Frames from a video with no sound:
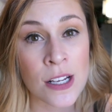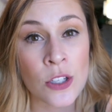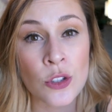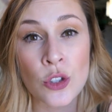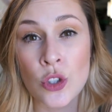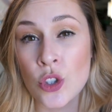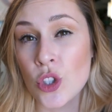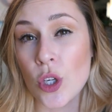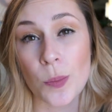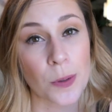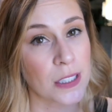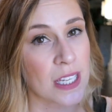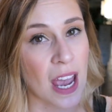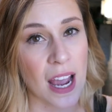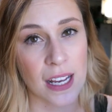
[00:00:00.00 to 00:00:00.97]

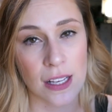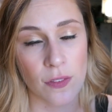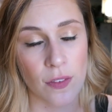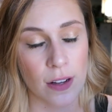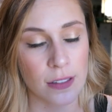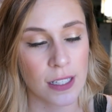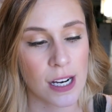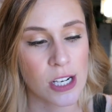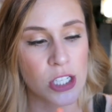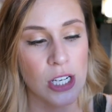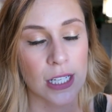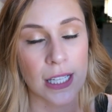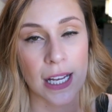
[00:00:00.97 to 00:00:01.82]
super tacky foundation.